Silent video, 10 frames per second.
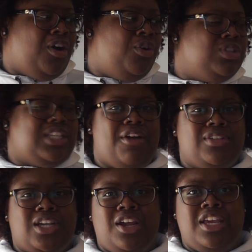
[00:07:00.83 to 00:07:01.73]
who
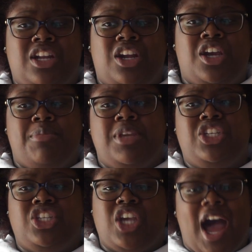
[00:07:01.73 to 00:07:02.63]
Savitar they're gonna be
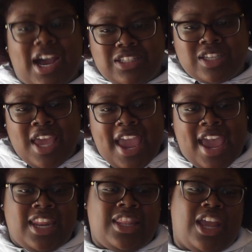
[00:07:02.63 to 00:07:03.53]
shocked
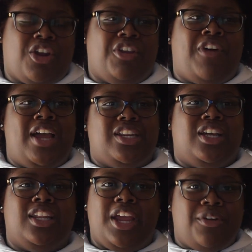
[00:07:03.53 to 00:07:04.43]
and then they're gonna find it
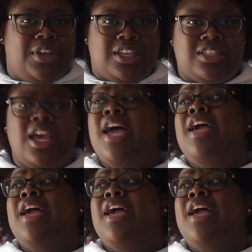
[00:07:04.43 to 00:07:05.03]
hilarious.